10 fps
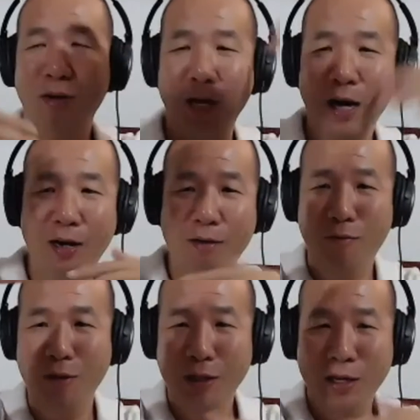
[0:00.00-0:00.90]
not
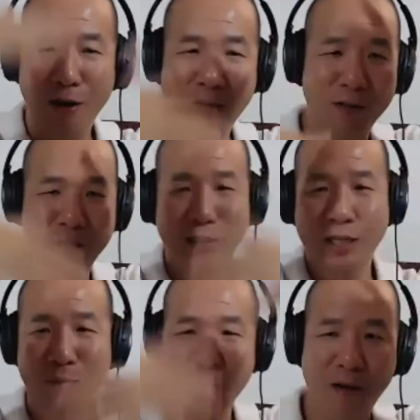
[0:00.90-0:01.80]
really on the
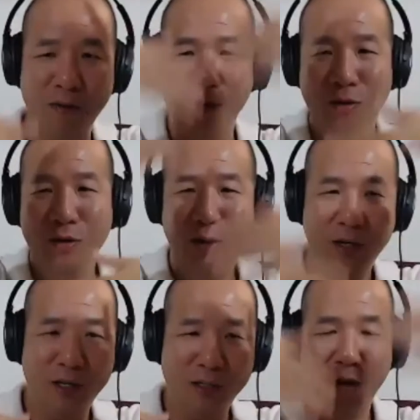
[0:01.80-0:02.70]
same level
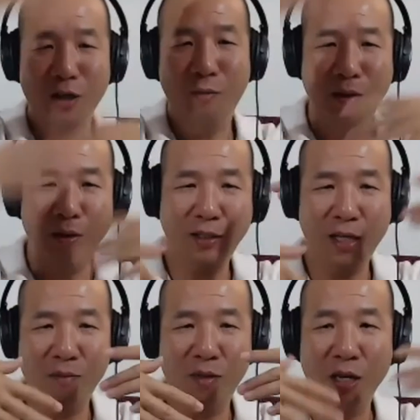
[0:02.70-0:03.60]
talking about the
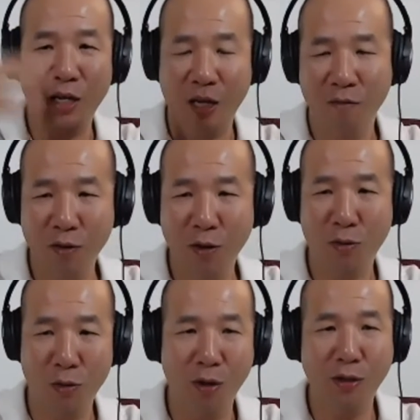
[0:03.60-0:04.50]
same thing, even though
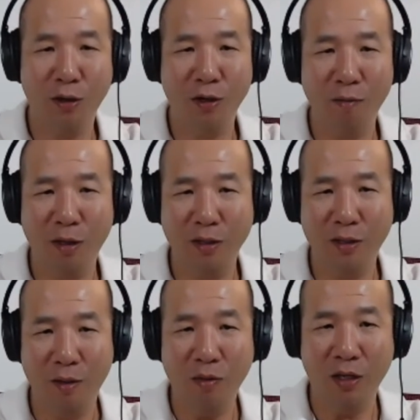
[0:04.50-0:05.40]
you are talking about the
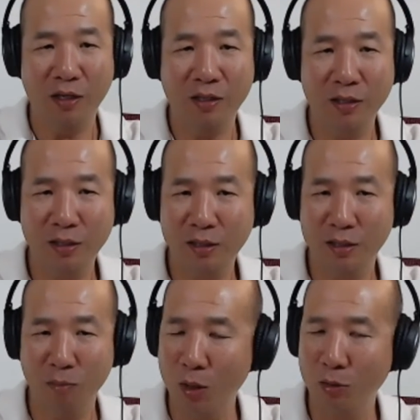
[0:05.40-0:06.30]
same thing. This is
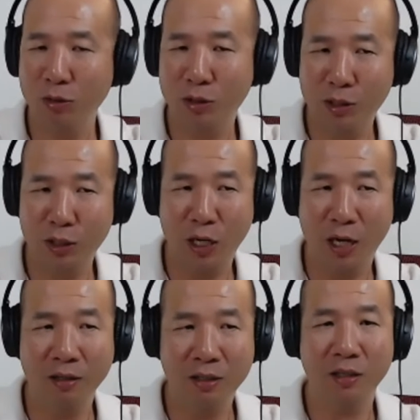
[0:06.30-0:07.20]
the most
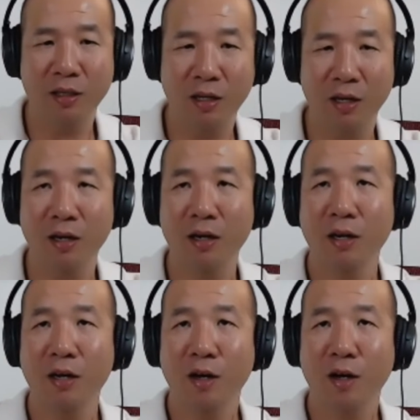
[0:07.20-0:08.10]
challenging thing
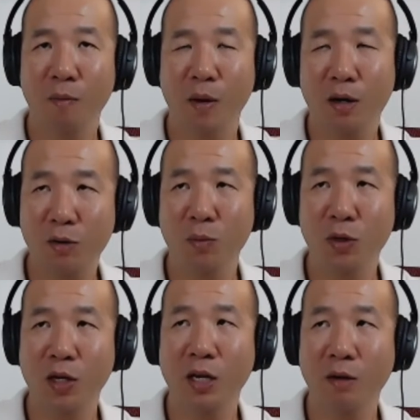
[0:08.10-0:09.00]
about
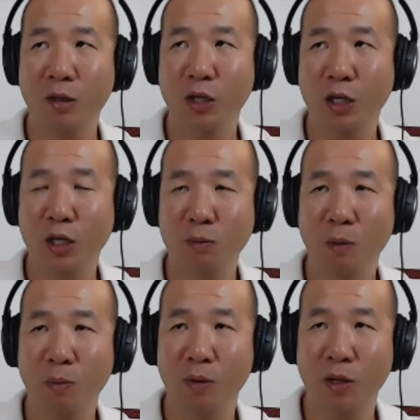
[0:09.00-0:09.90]
communicating with Chinese
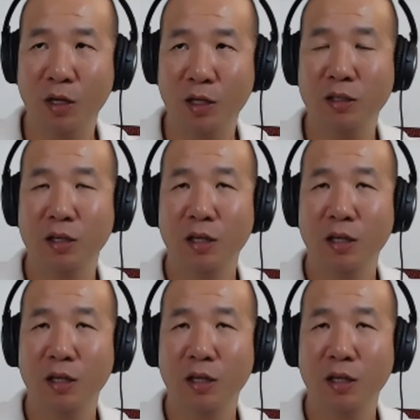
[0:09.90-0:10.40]
people is